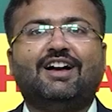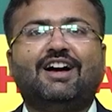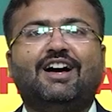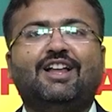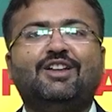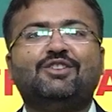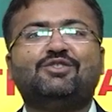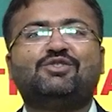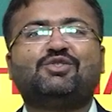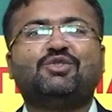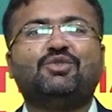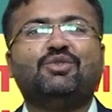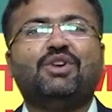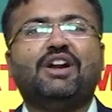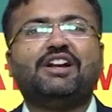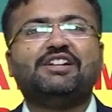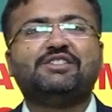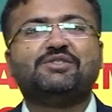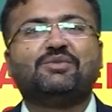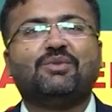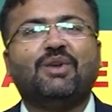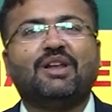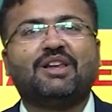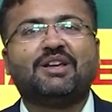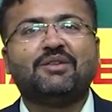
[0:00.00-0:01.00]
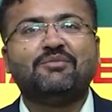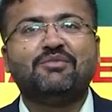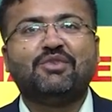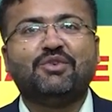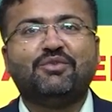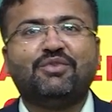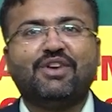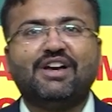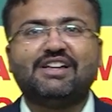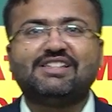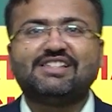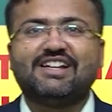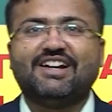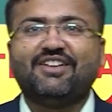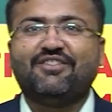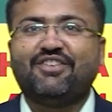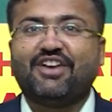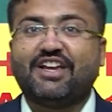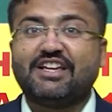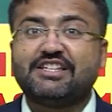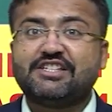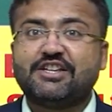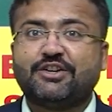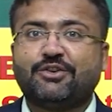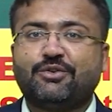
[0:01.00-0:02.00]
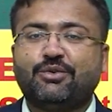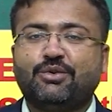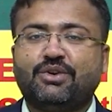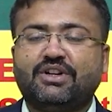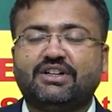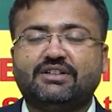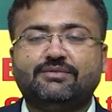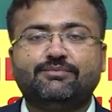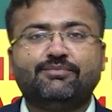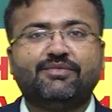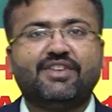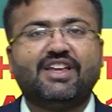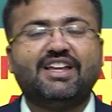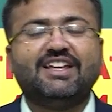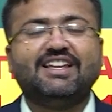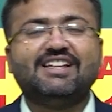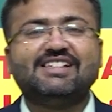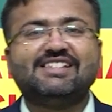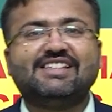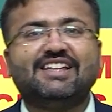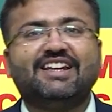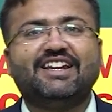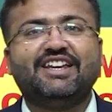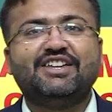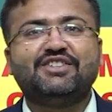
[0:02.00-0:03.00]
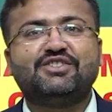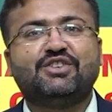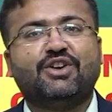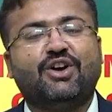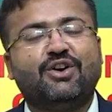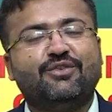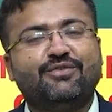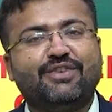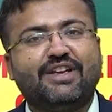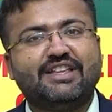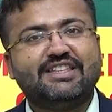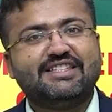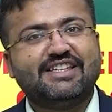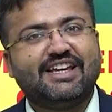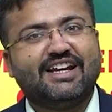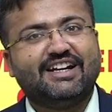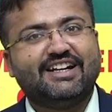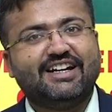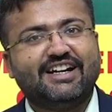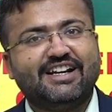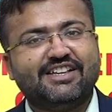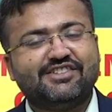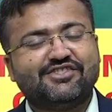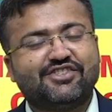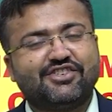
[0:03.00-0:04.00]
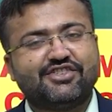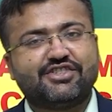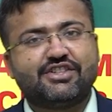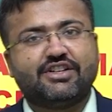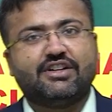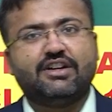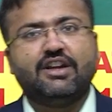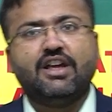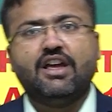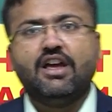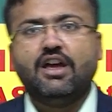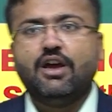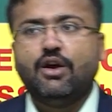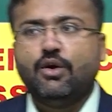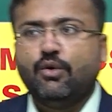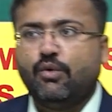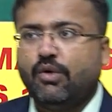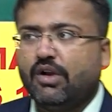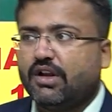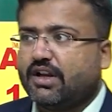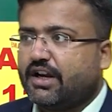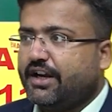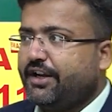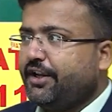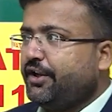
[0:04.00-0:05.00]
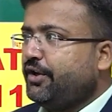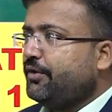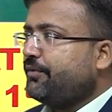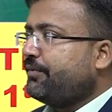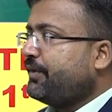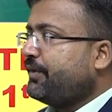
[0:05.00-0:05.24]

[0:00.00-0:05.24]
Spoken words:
Hello students, welcome to Vyas Certification Kota. In this series of NCERT discussion, we'll continue